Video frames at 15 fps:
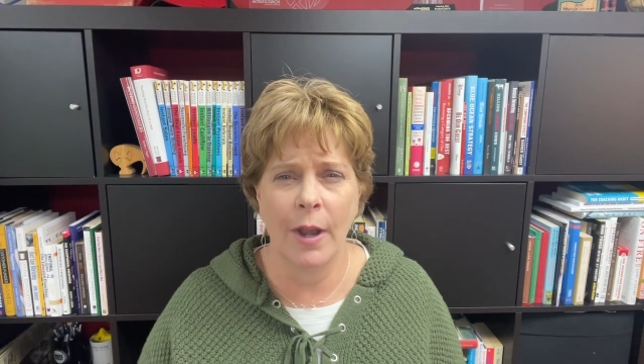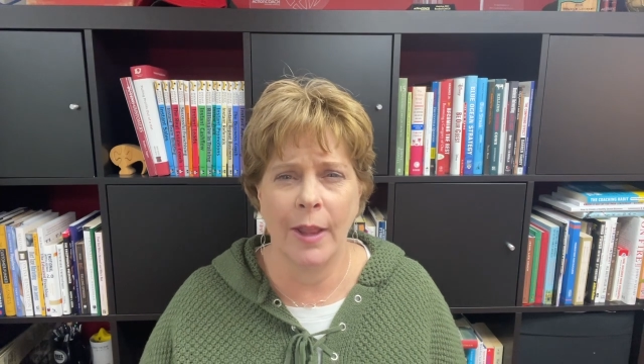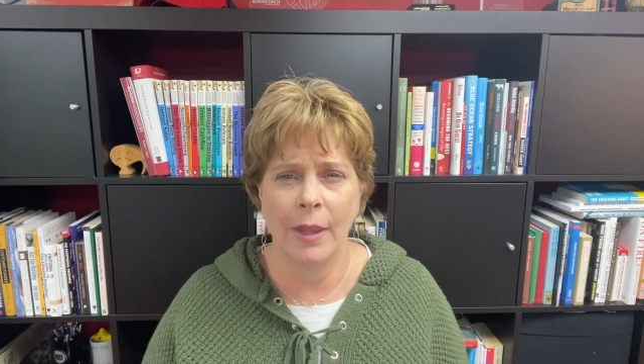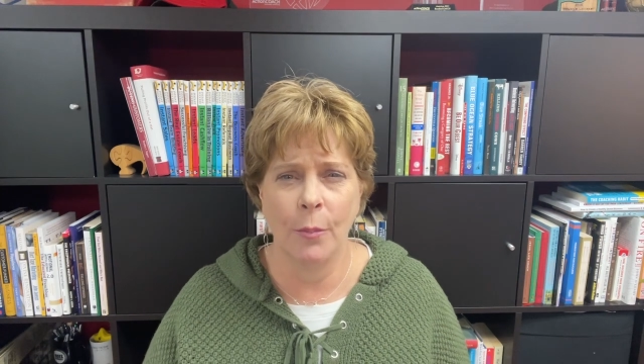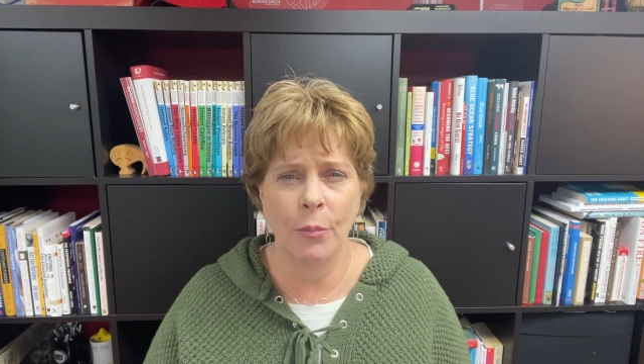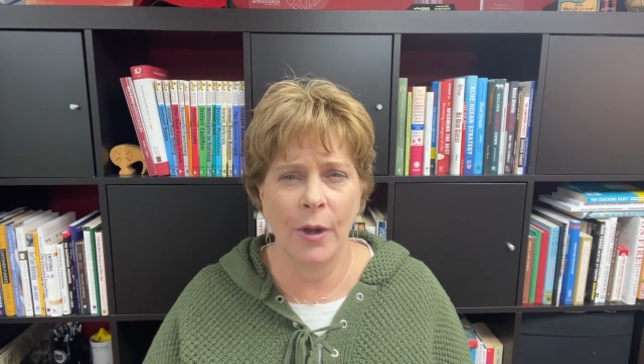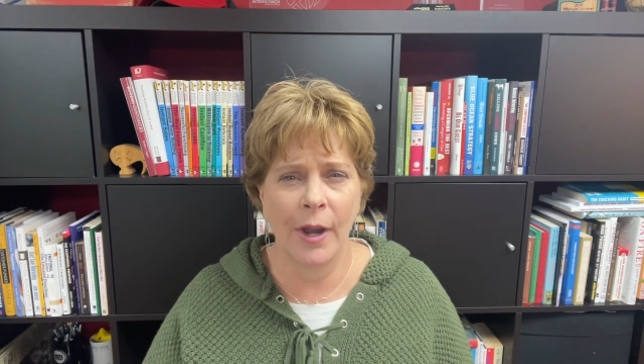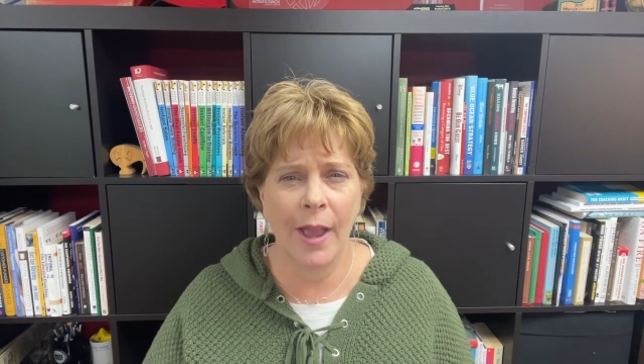and they
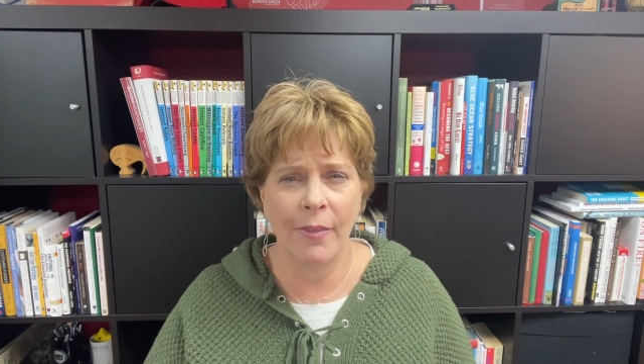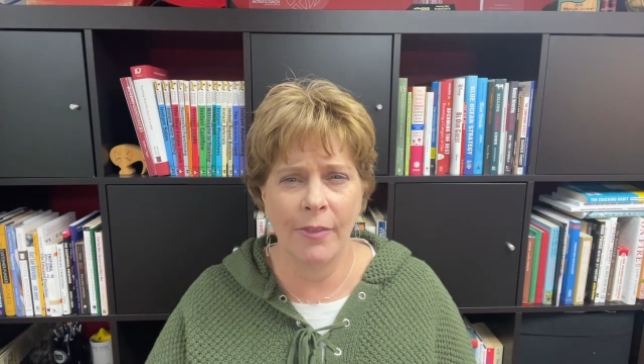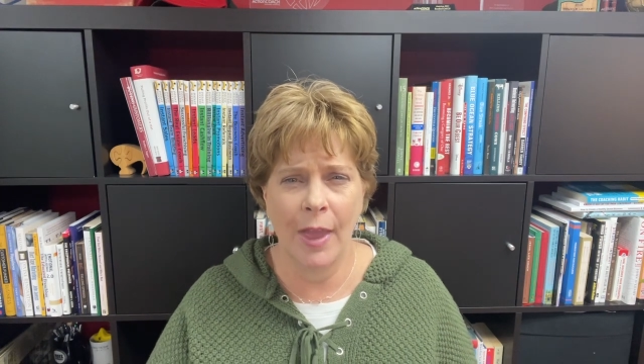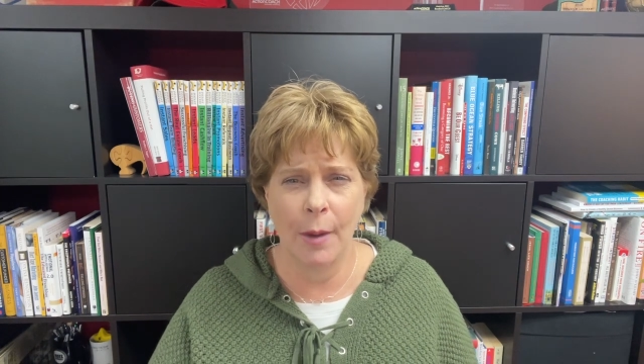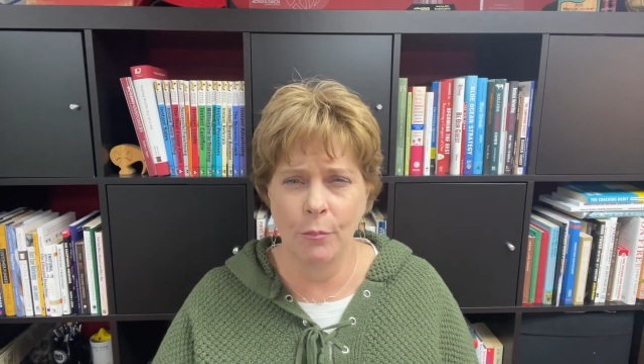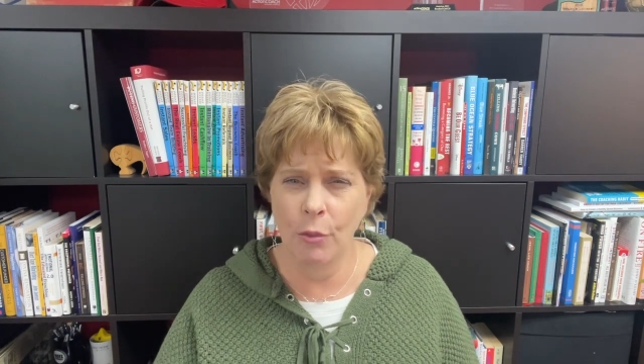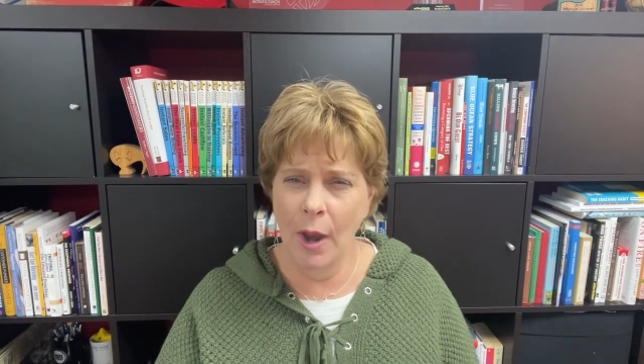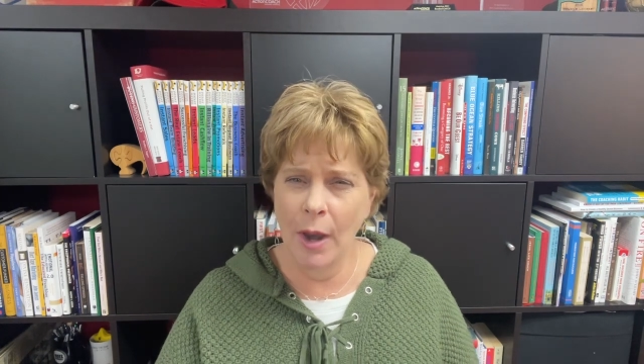bring out
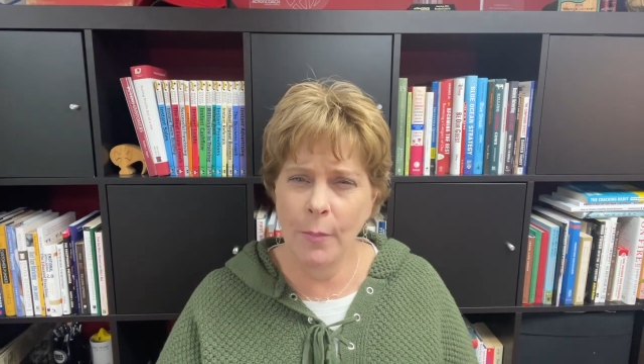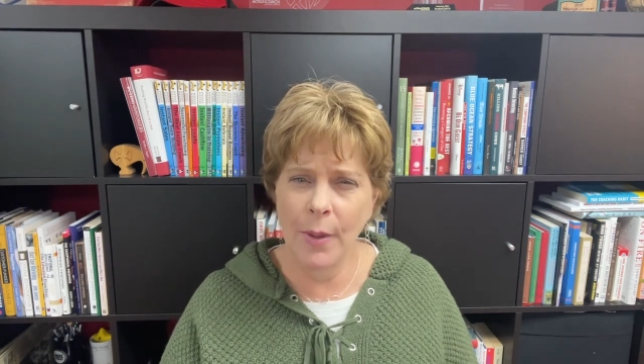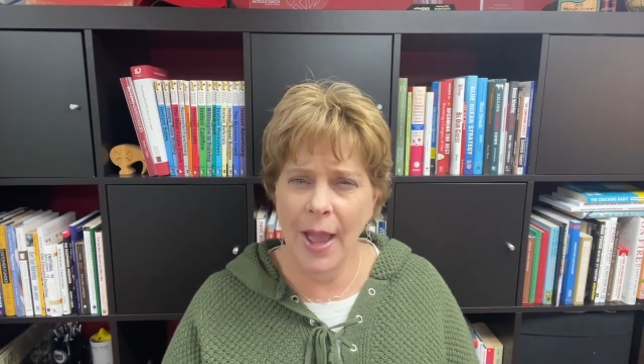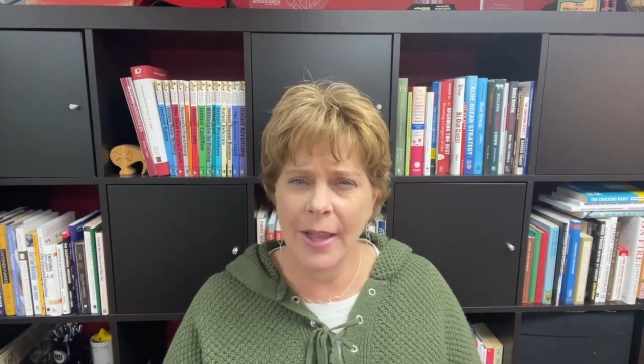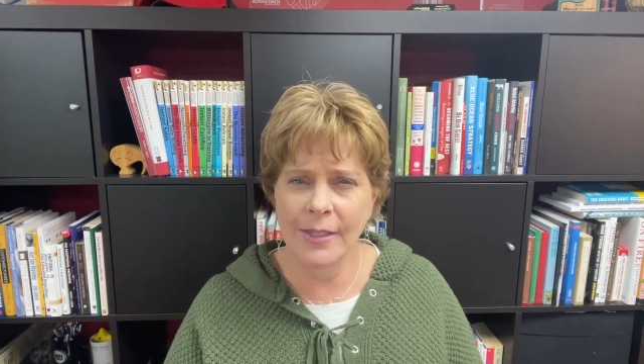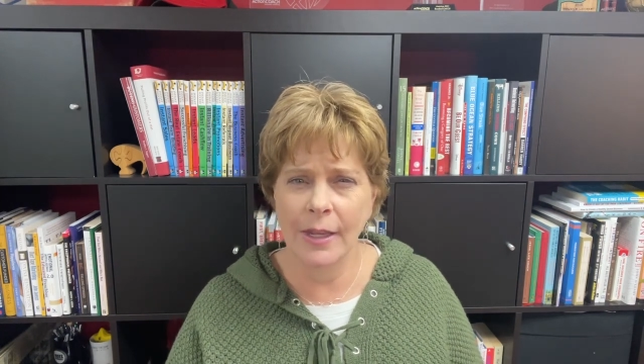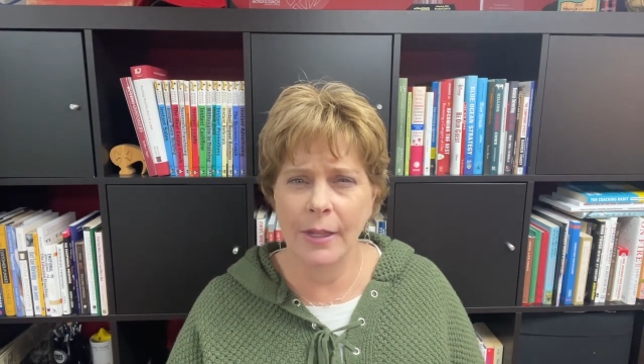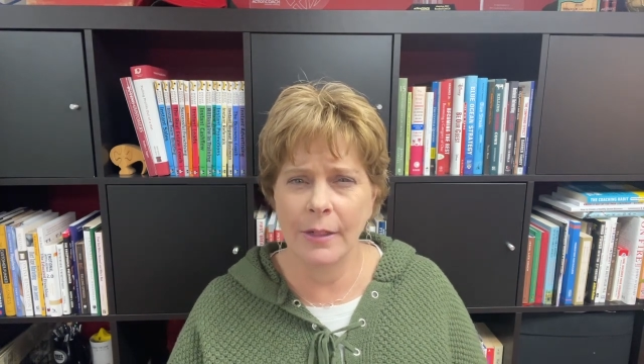that bread
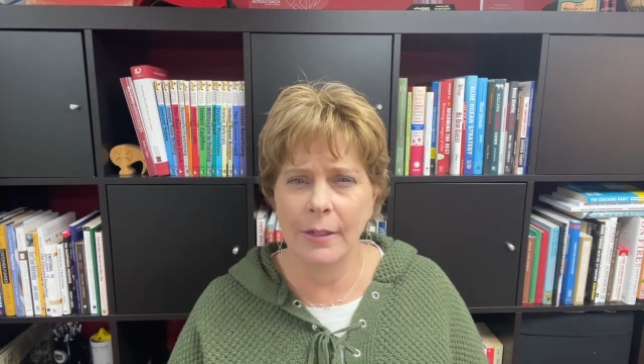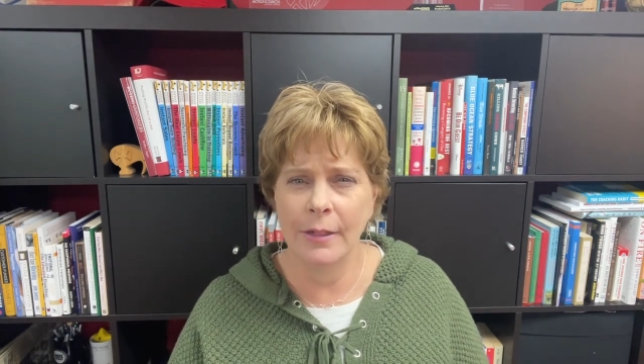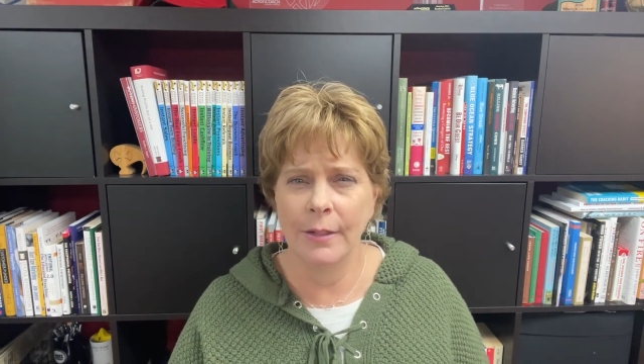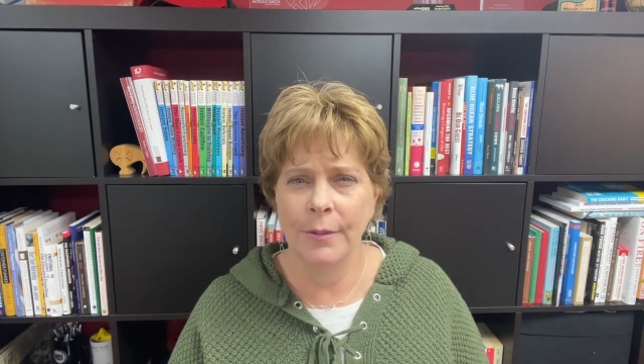basket,